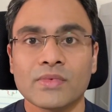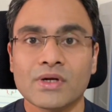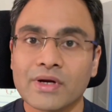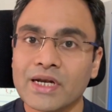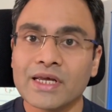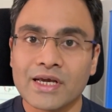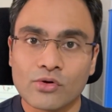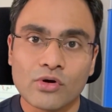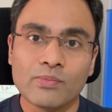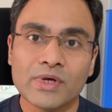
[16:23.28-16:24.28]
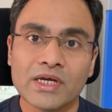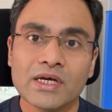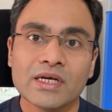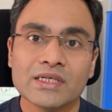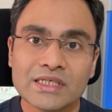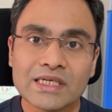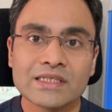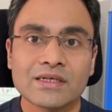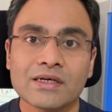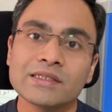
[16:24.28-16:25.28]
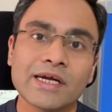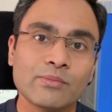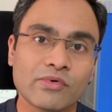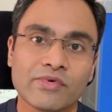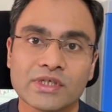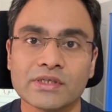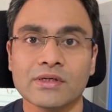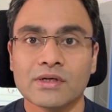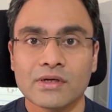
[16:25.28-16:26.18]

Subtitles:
Trading cannot be just a side profession.